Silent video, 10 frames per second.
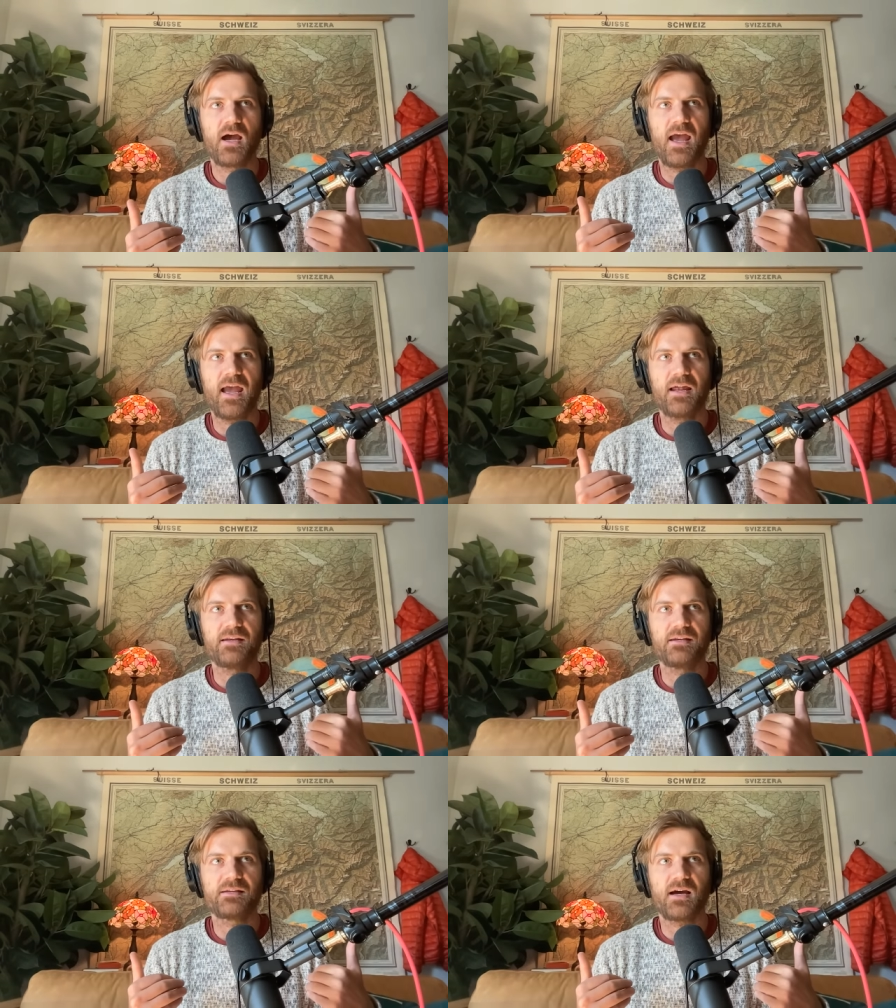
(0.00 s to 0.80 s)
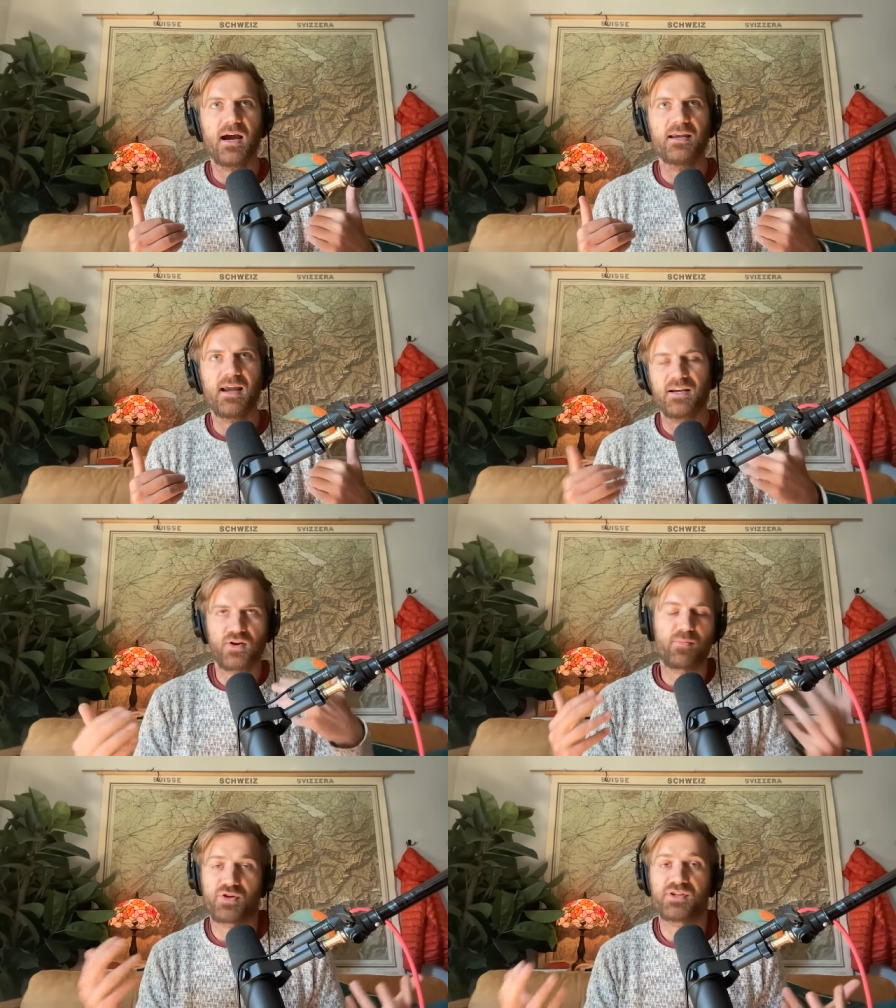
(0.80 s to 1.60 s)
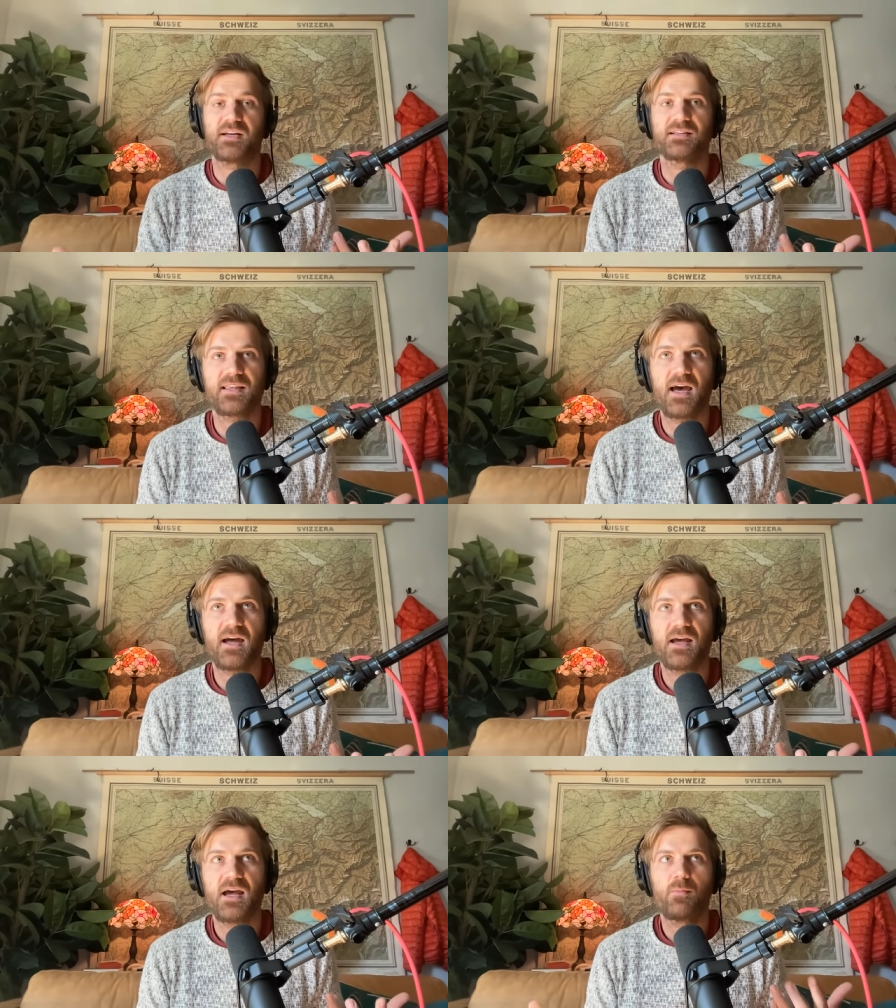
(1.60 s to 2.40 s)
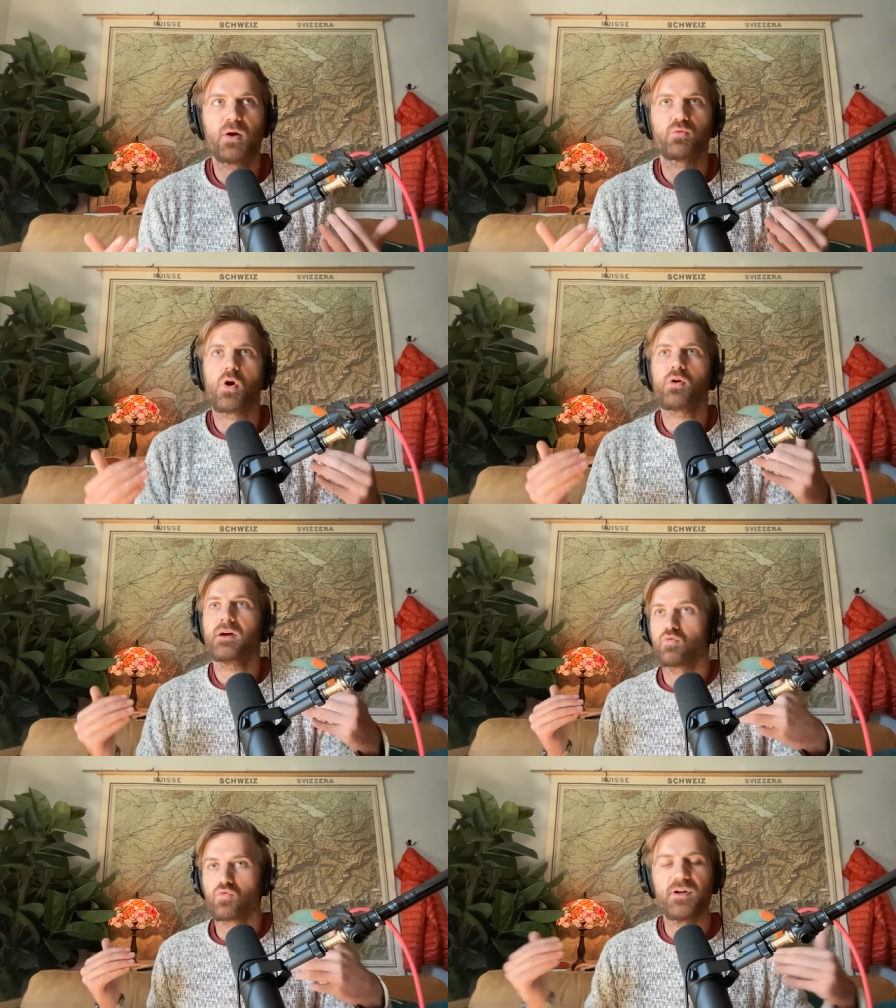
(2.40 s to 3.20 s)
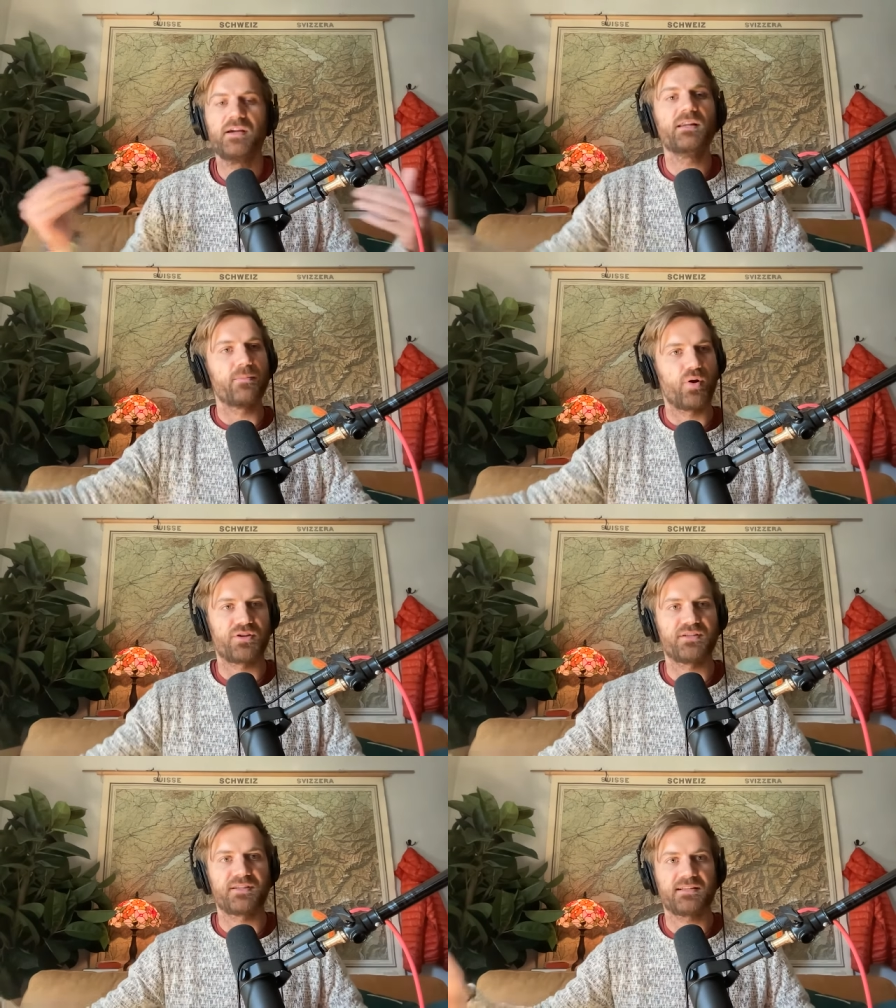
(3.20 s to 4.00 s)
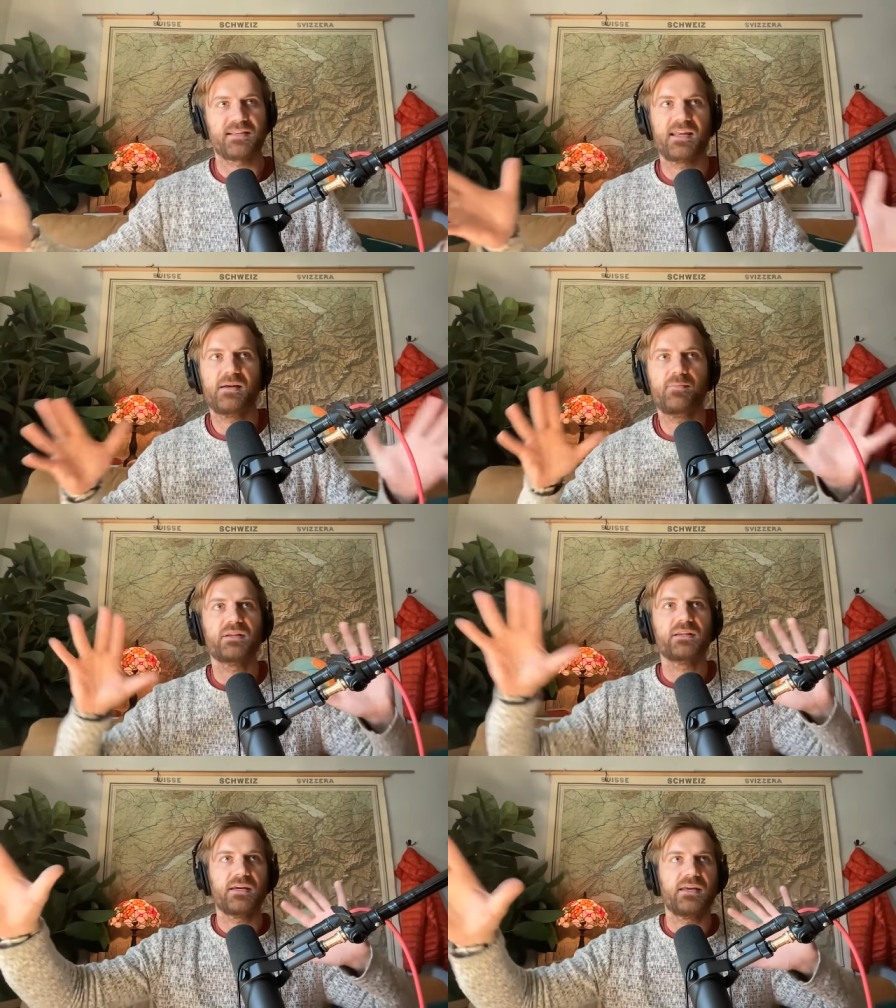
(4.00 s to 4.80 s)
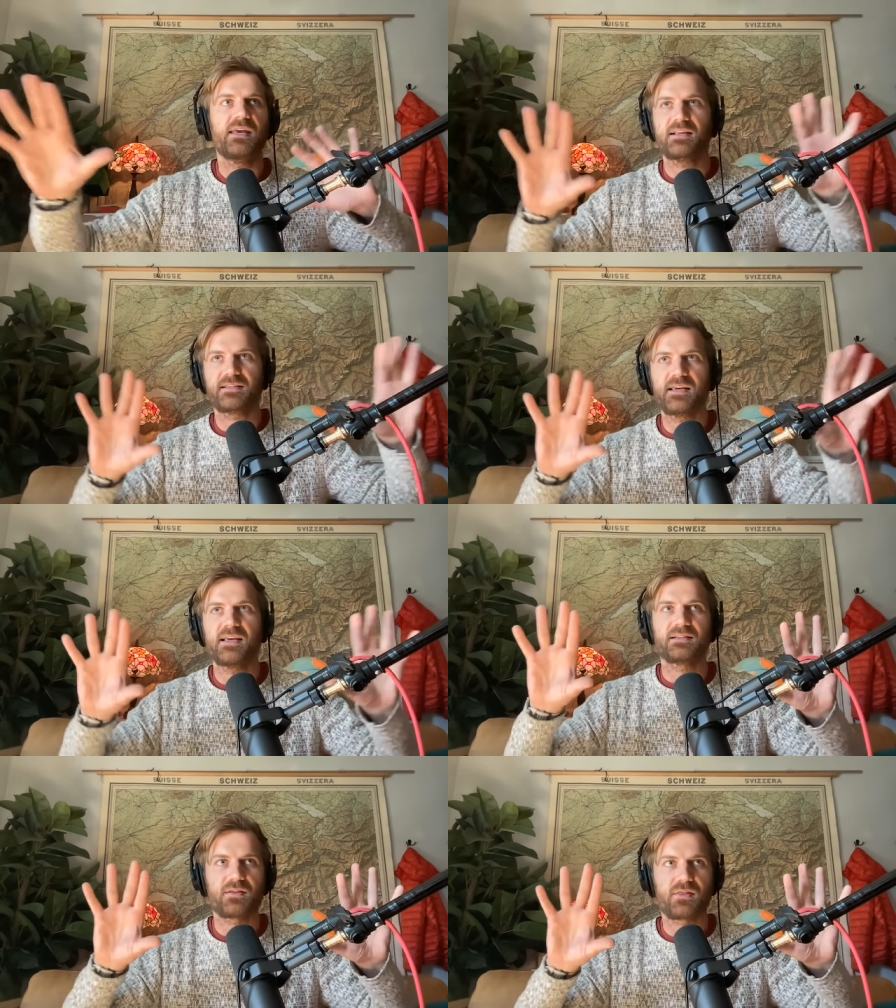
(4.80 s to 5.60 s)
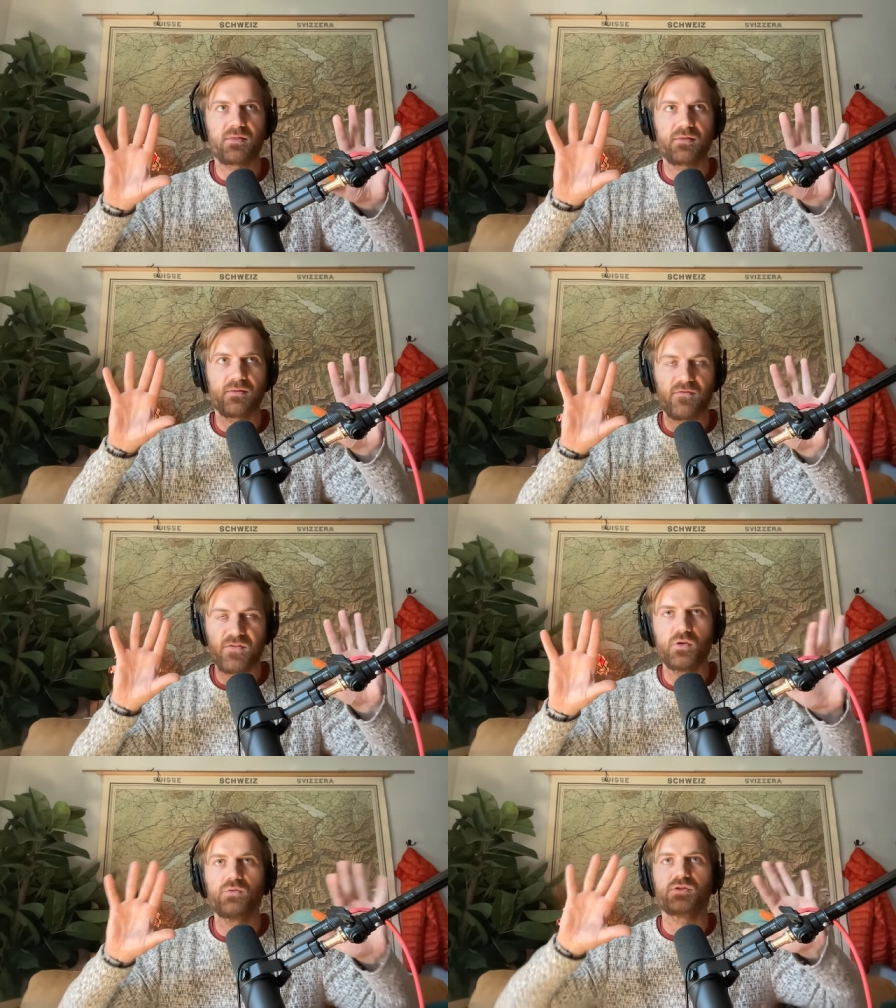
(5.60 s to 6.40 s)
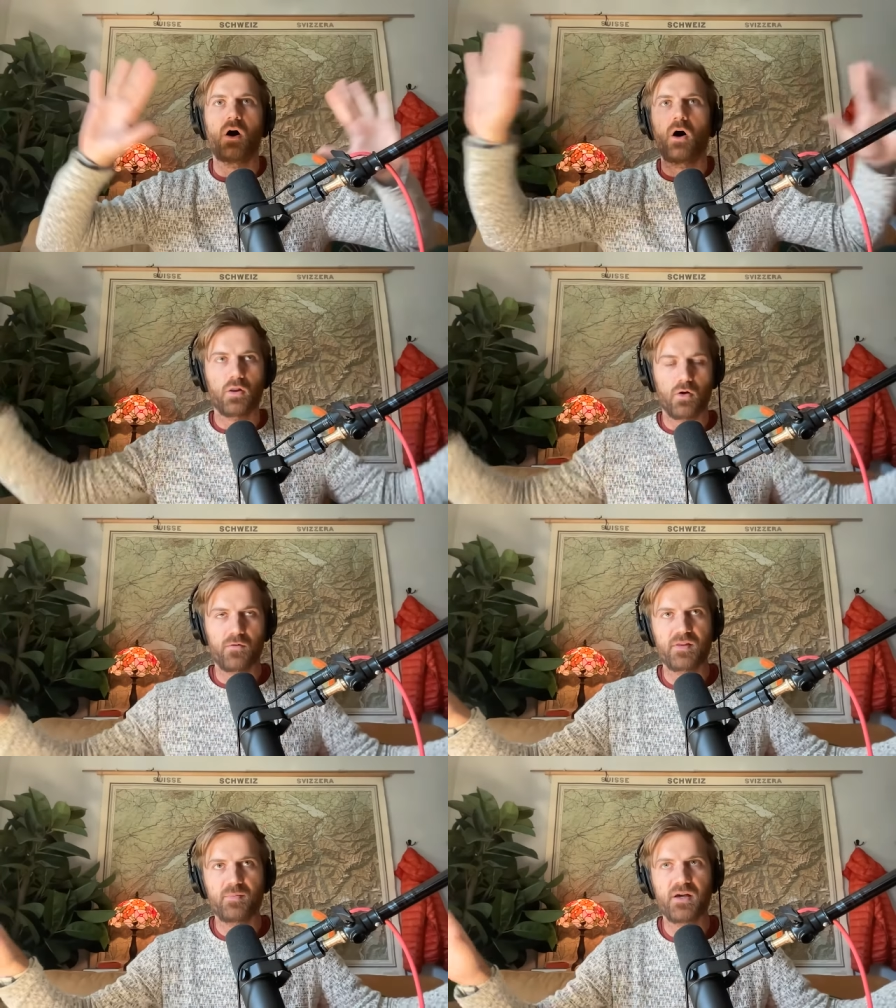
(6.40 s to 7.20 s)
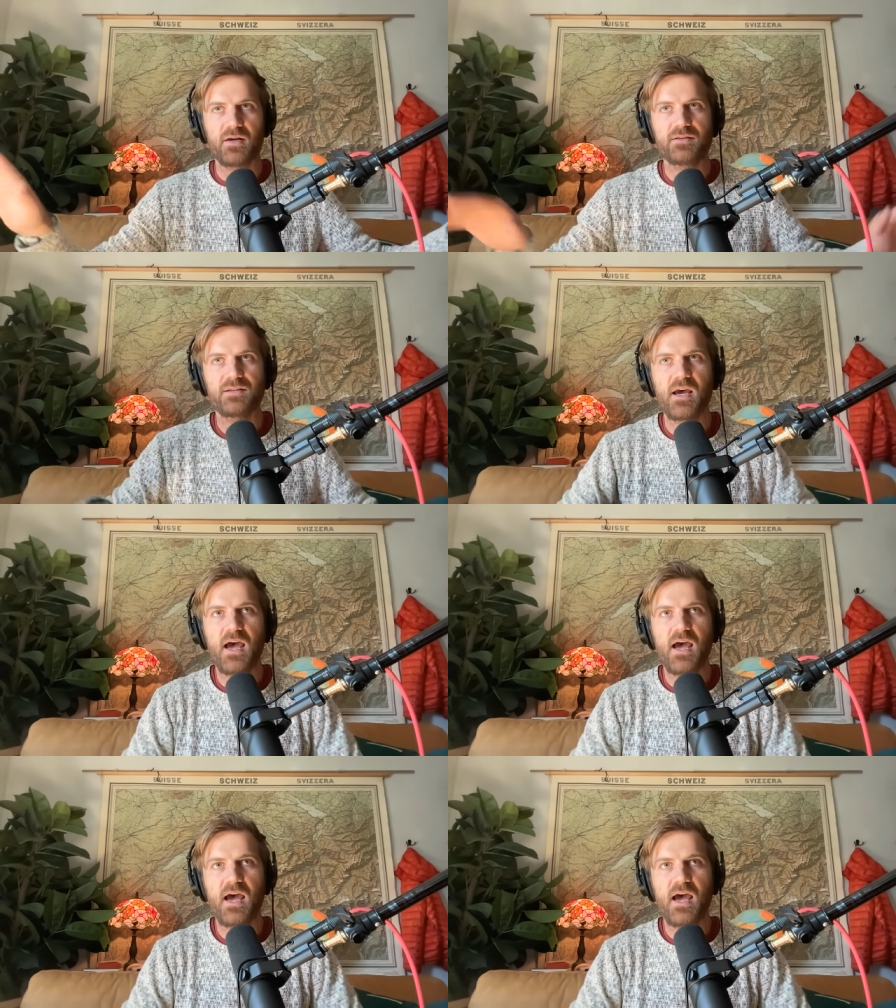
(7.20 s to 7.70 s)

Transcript: And I, I try to push against that, but Rogan really pushes against that. He believe he has he has views all over the place.